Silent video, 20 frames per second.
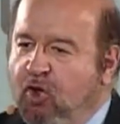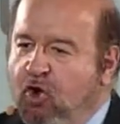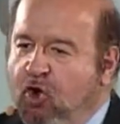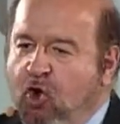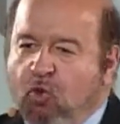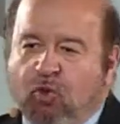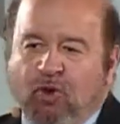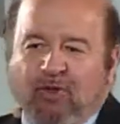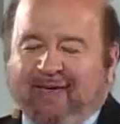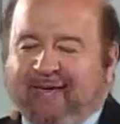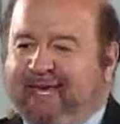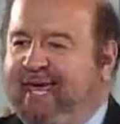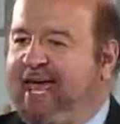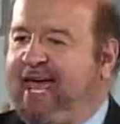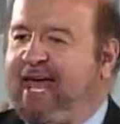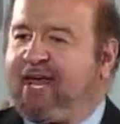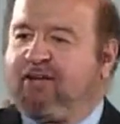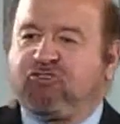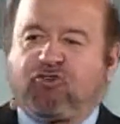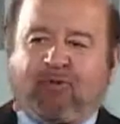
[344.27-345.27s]
where they
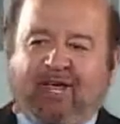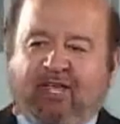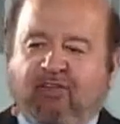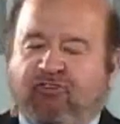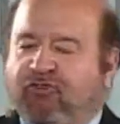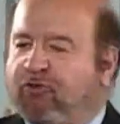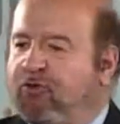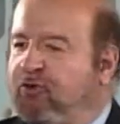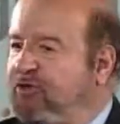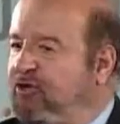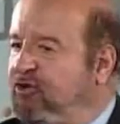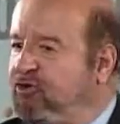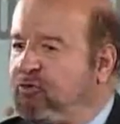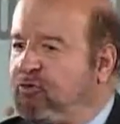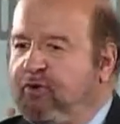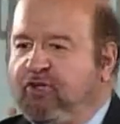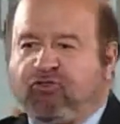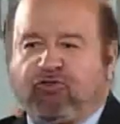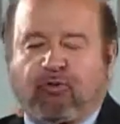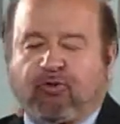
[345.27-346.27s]
can't transfer these
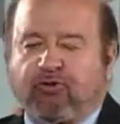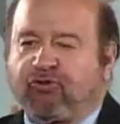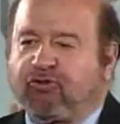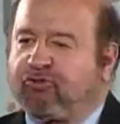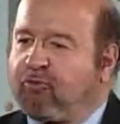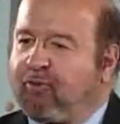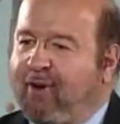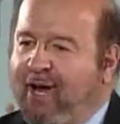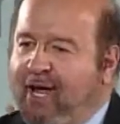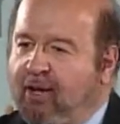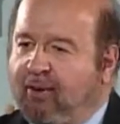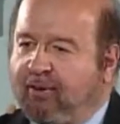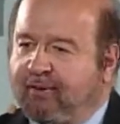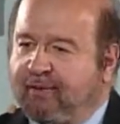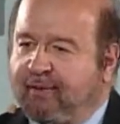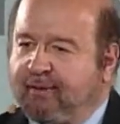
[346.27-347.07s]
resources around.